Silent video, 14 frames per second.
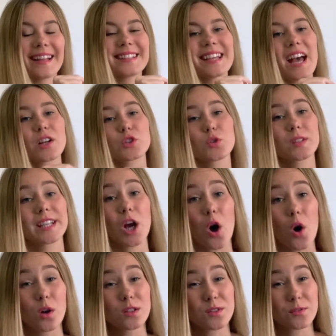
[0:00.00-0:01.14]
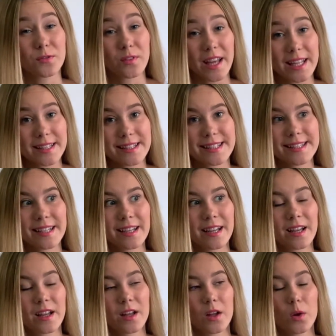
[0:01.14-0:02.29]
it actually can't fit
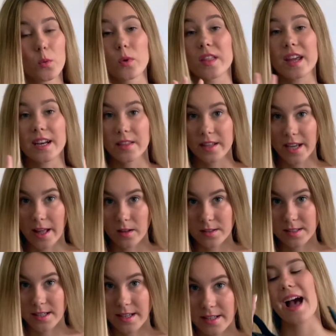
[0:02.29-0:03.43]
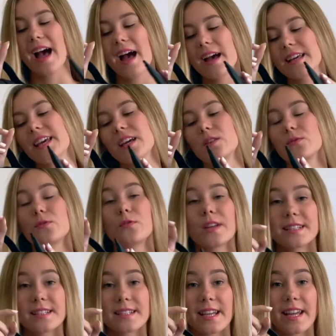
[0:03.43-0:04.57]
with anything else in it. I can
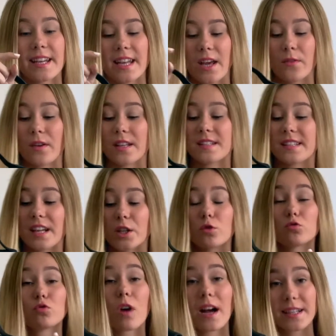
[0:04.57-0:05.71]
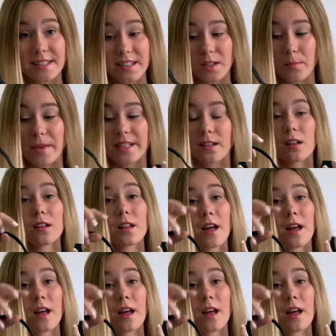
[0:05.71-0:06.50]
fit it in if I stand it right in the middle.